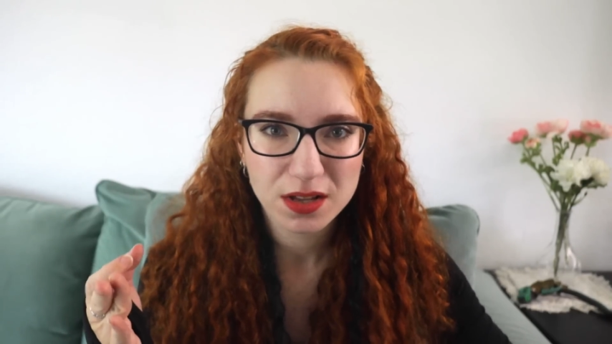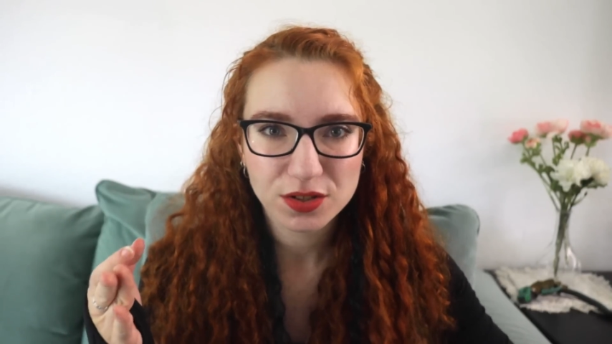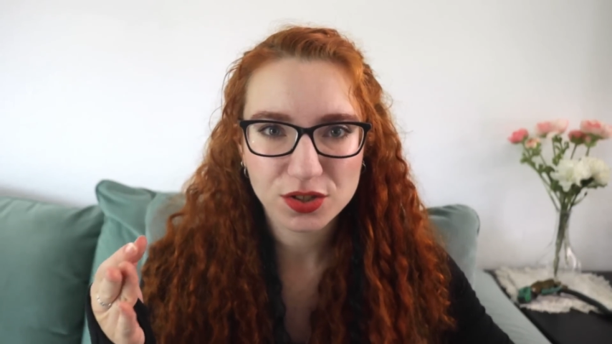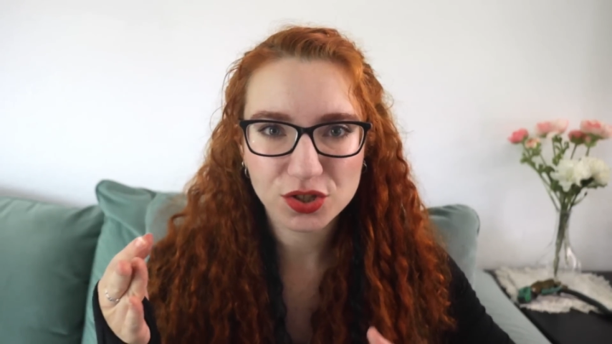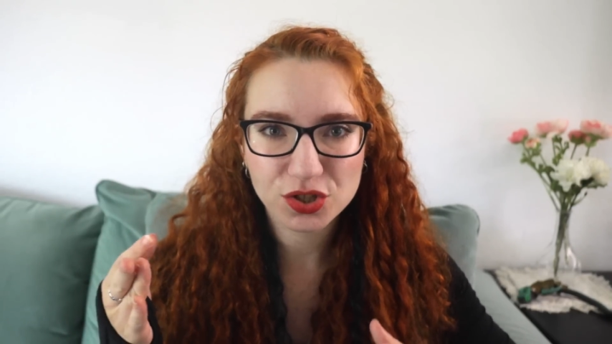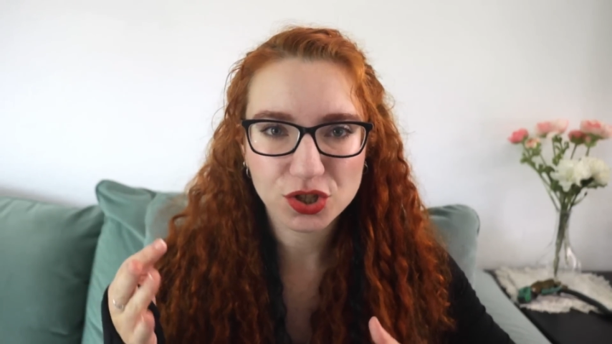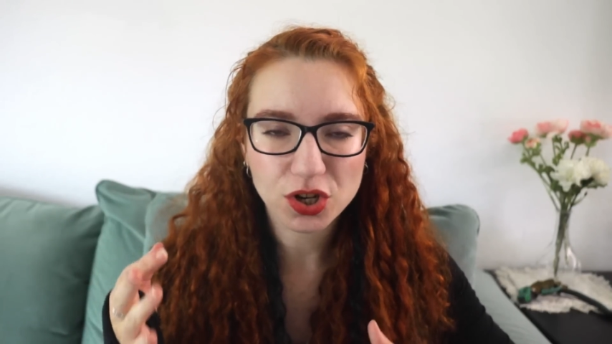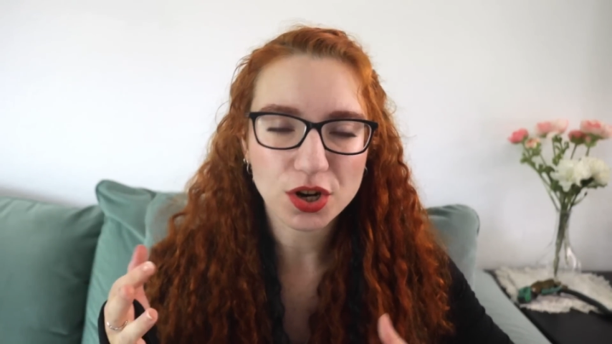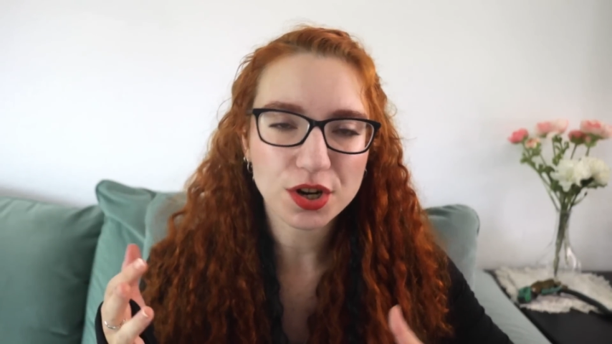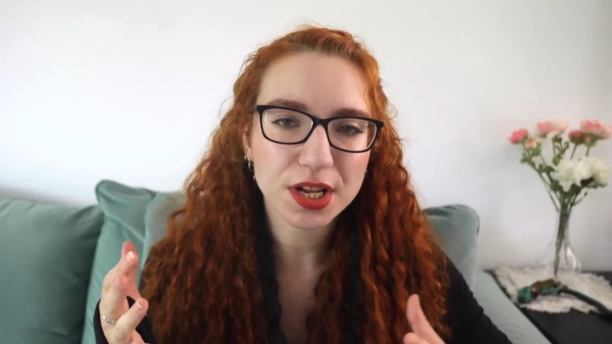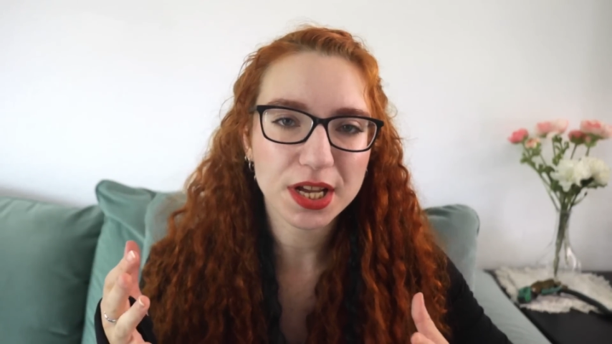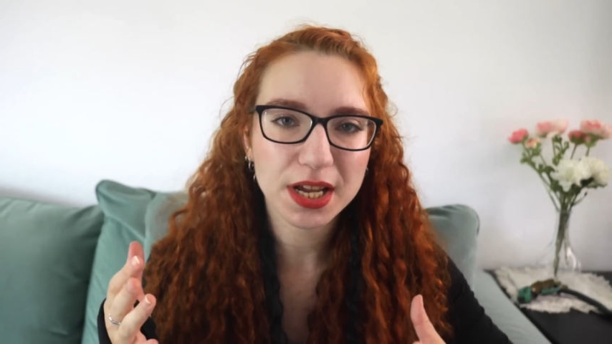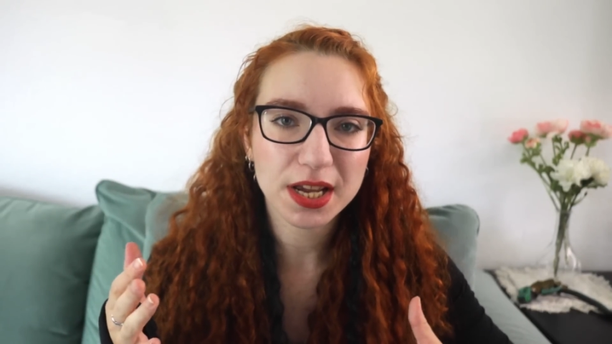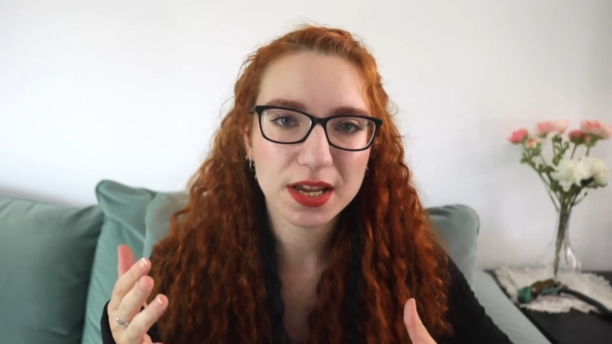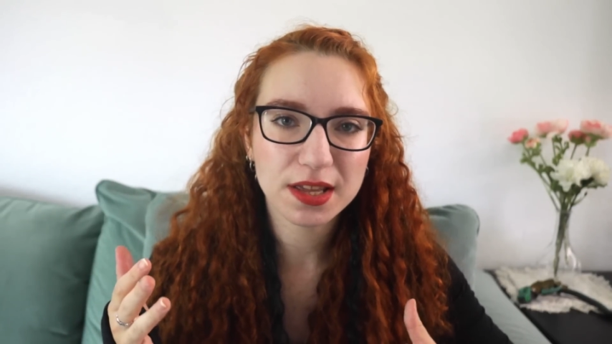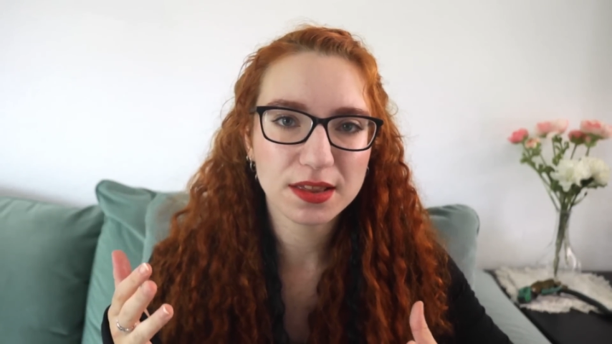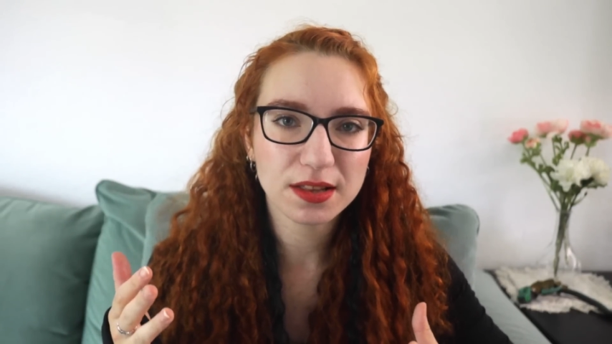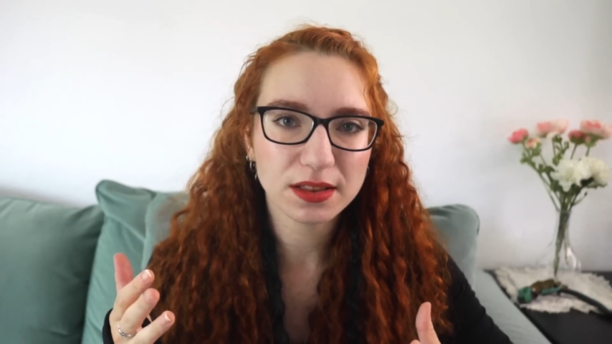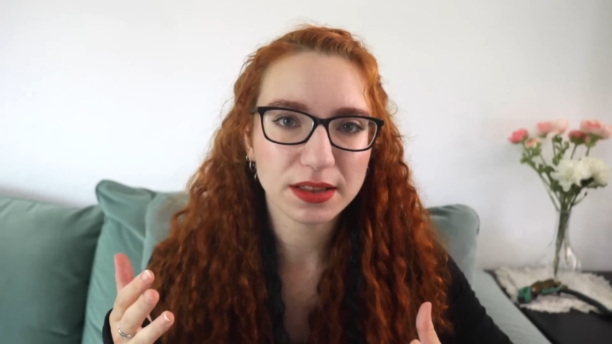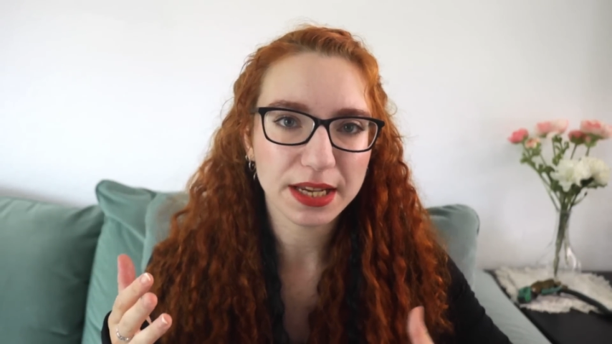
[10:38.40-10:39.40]
Starting
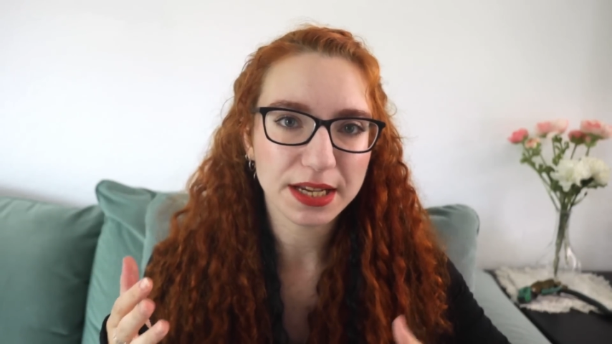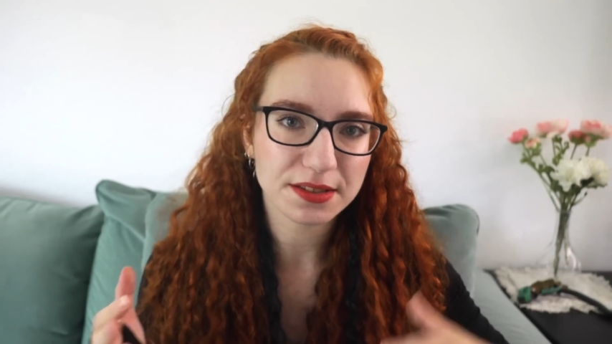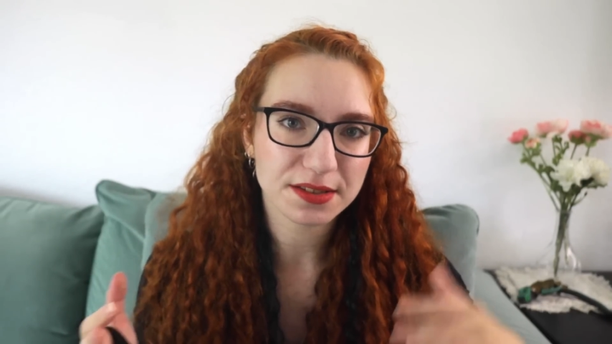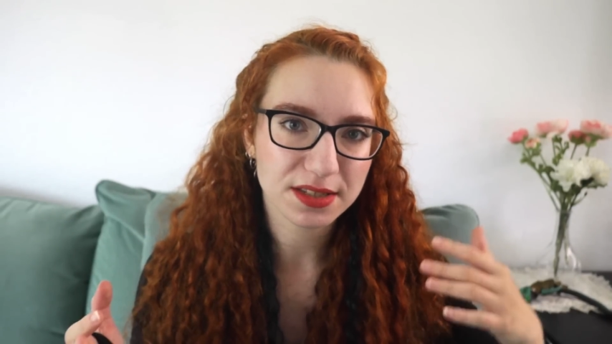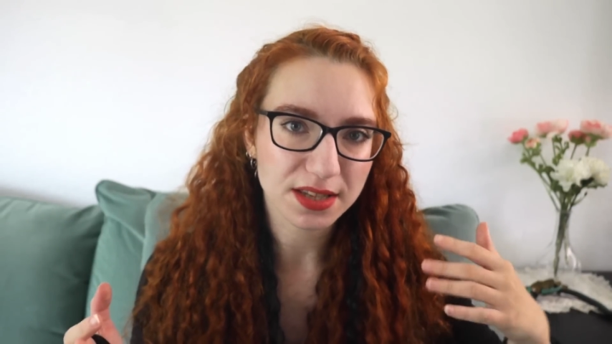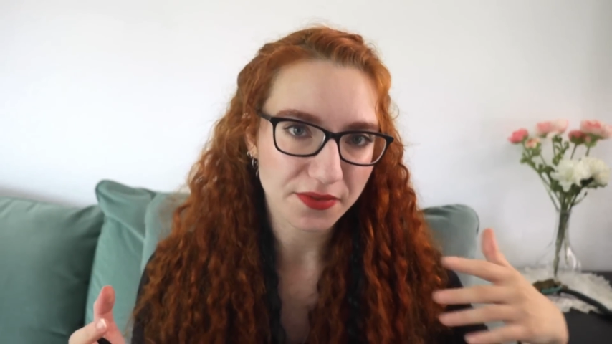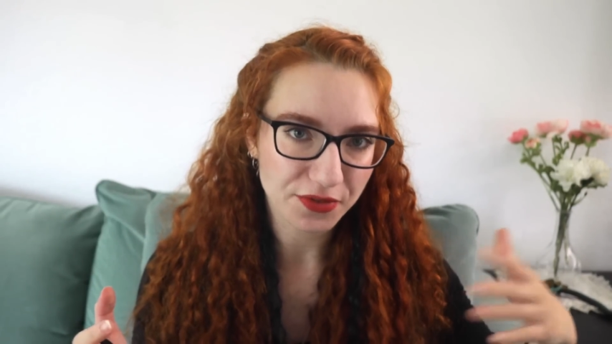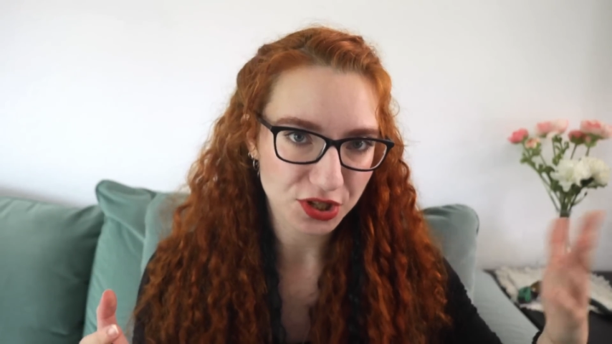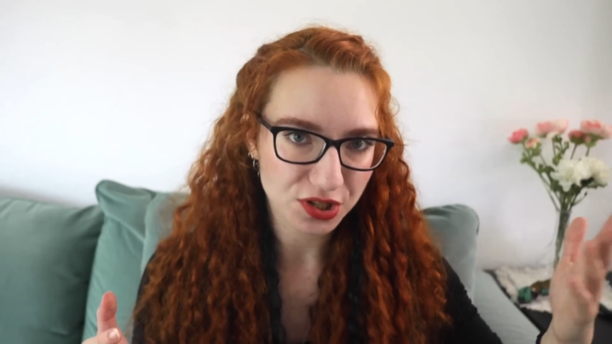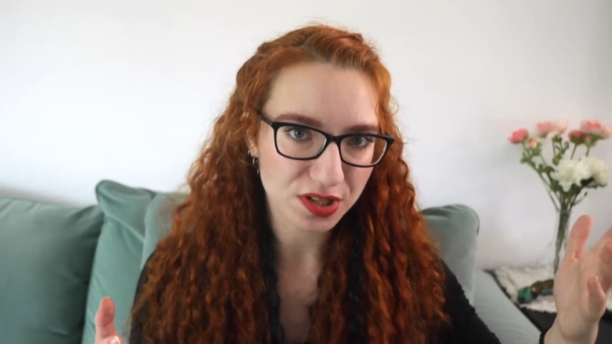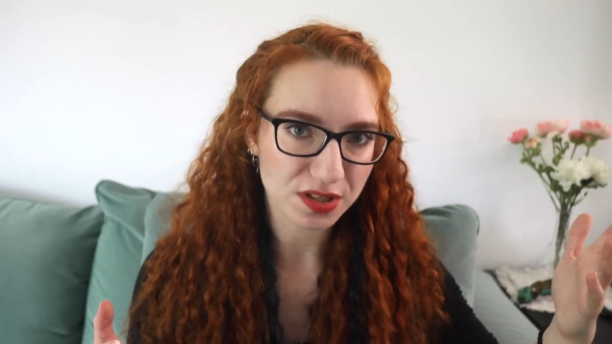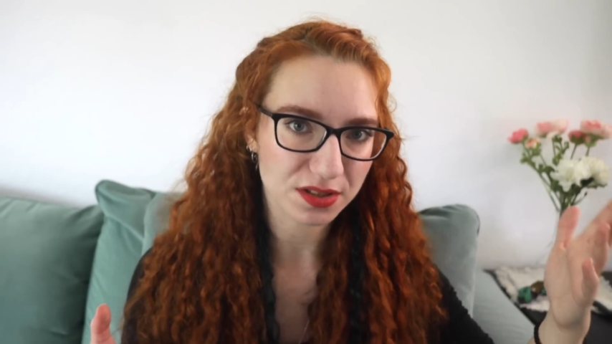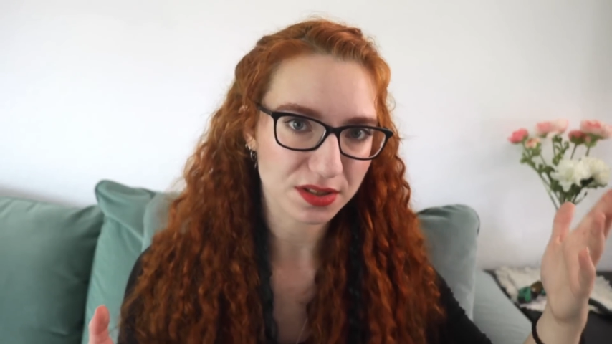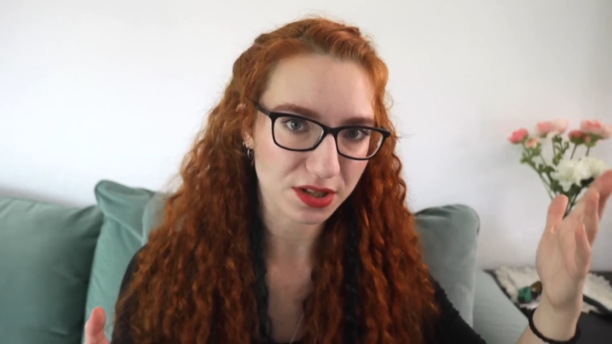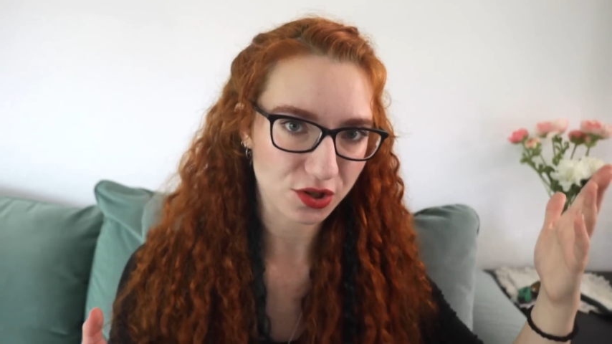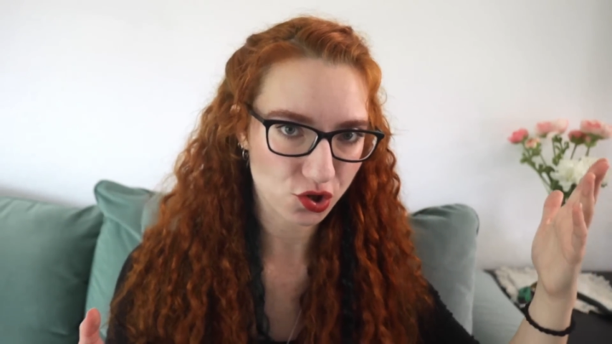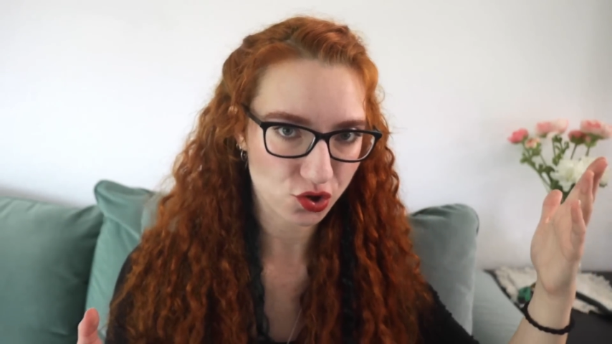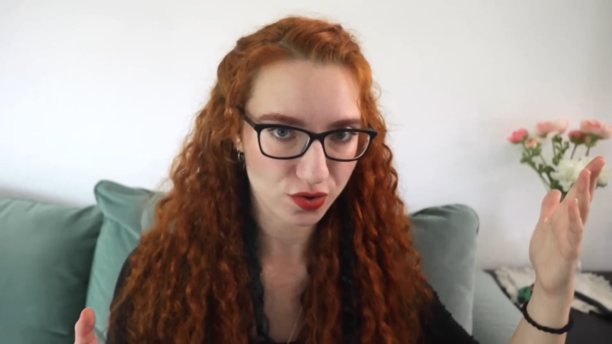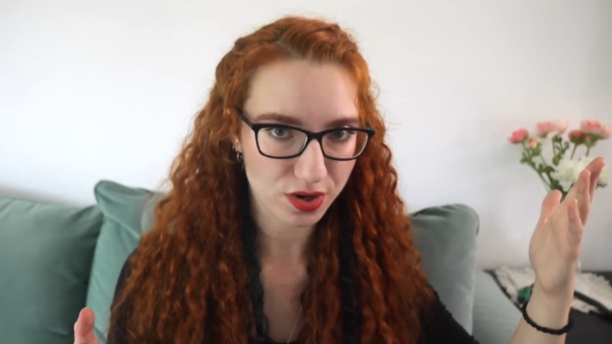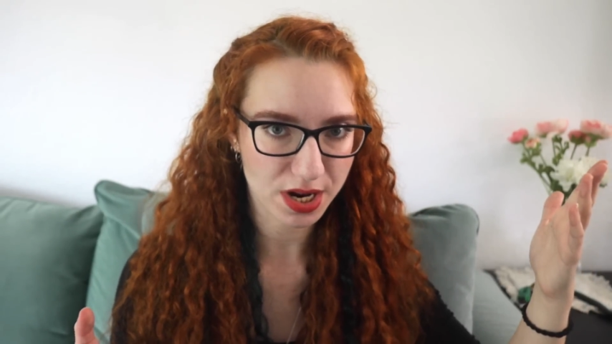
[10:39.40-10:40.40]
in the late 17th
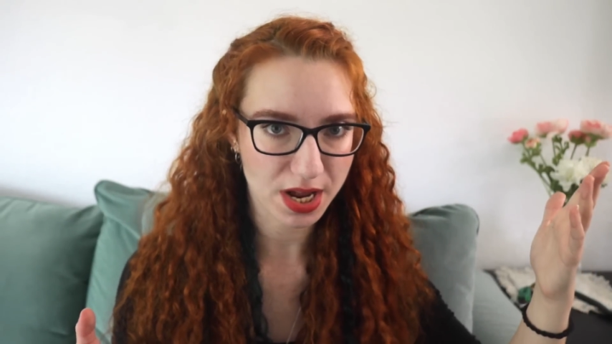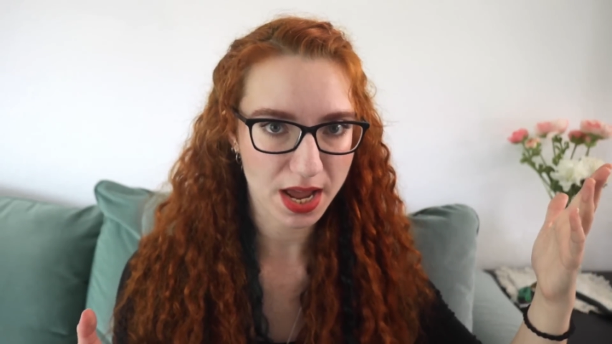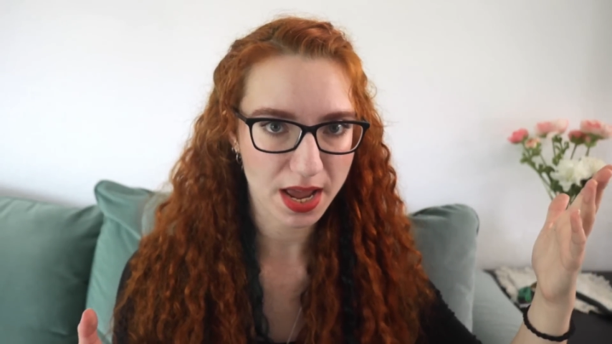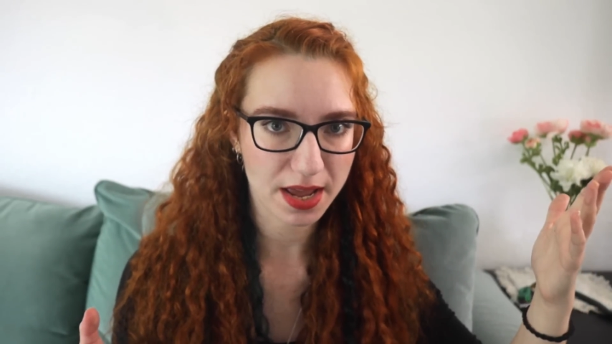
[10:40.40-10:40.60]
century